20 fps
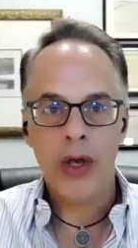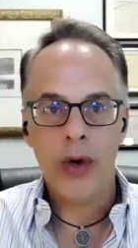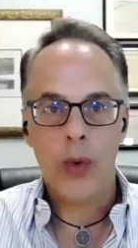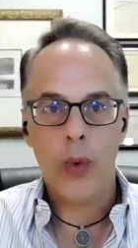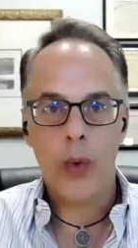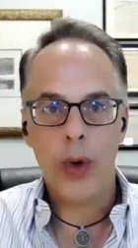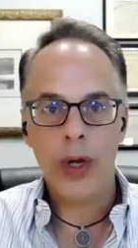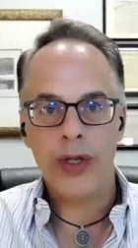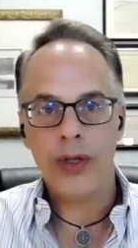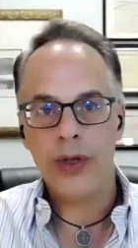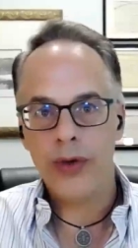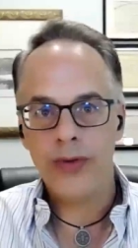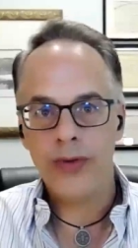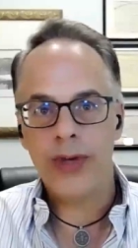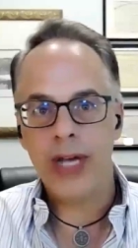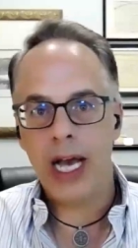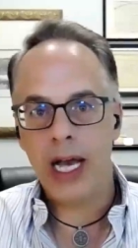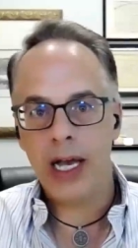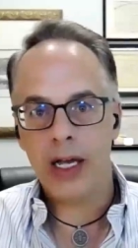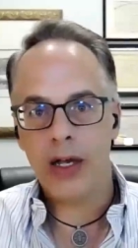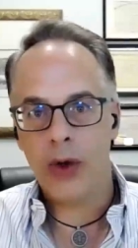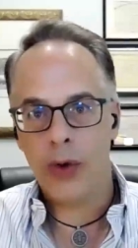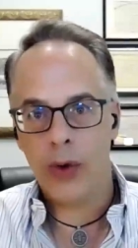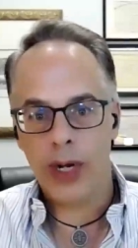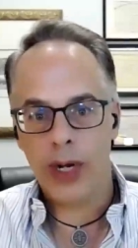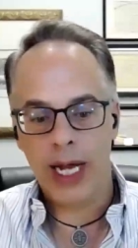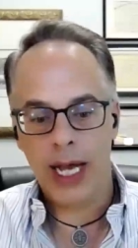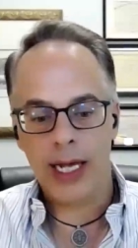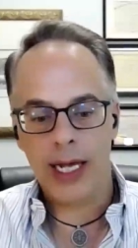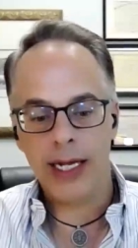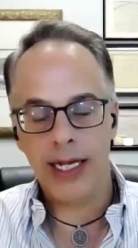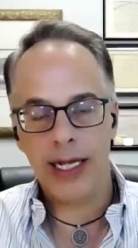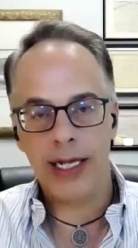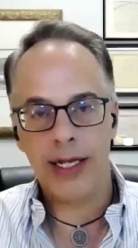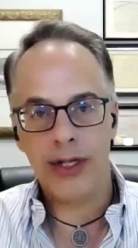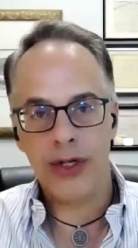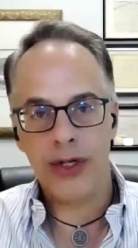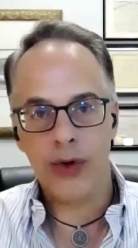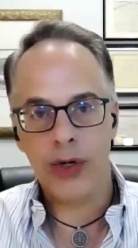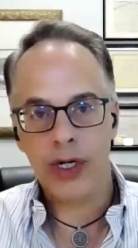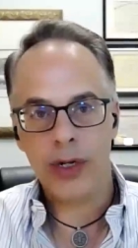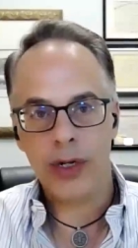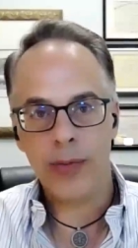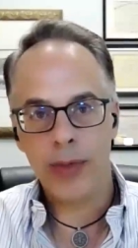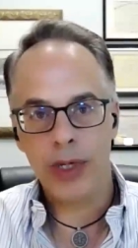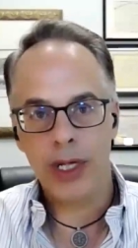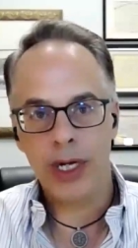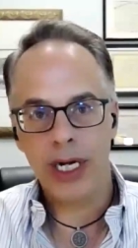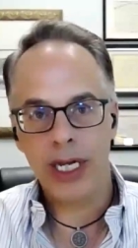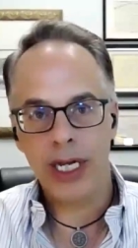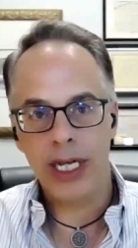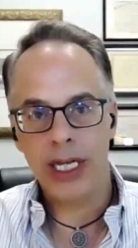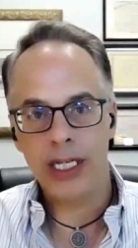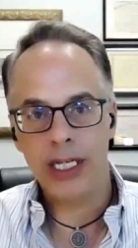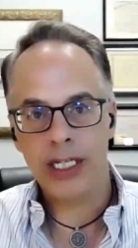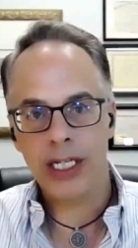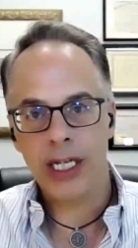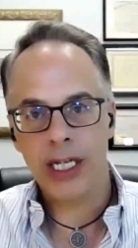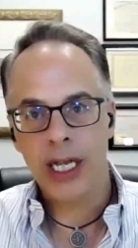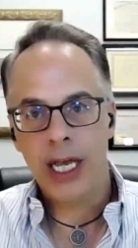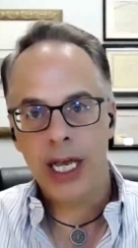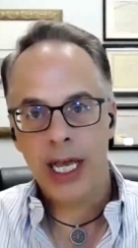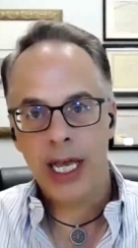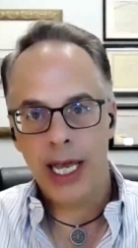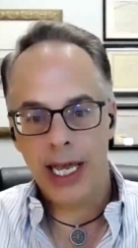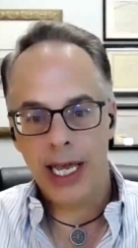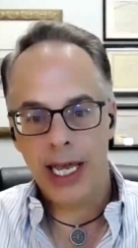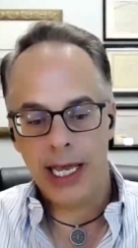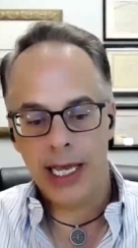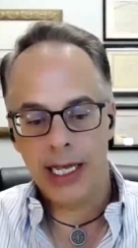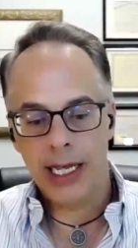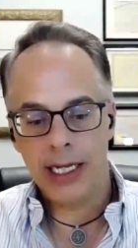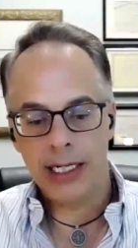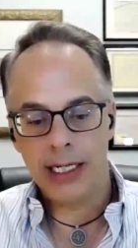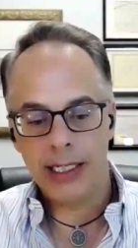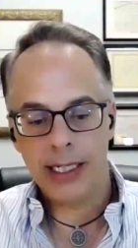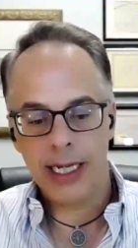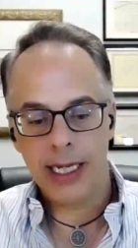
what you've got going on in your communities and